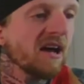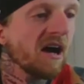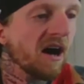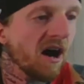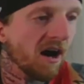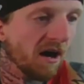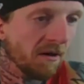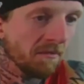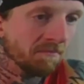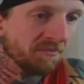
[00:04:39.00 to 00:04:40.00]

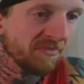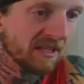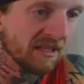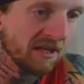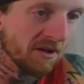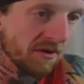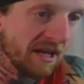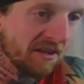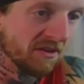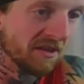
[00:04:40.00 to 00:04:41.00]

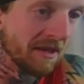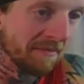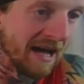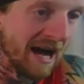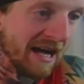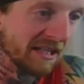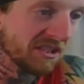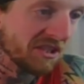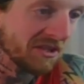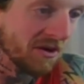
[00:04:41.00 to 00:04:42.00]
Either of them
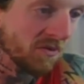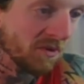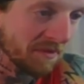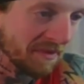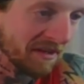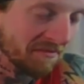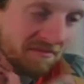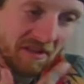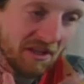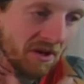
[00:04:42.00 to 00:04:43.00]
guys, would have been,
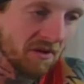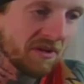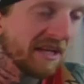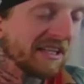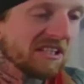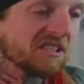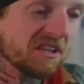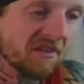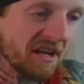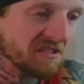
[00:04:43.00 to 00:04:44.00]
in
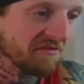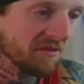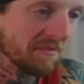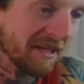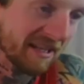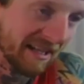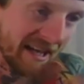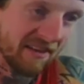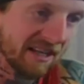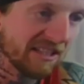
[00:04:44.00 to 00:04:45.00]
consideration for me. And
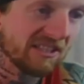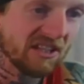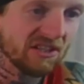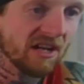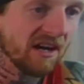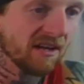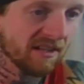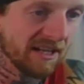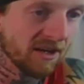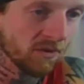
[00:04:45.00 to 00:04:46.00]
again, like I said,
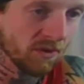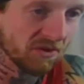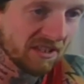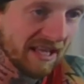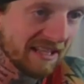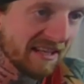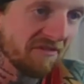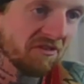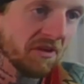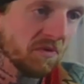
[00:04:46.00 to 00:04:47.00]
Garrett Wilson, that
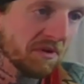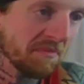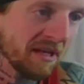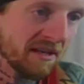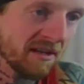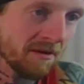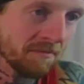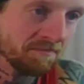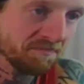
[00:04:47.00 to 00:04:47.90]
definitely would have been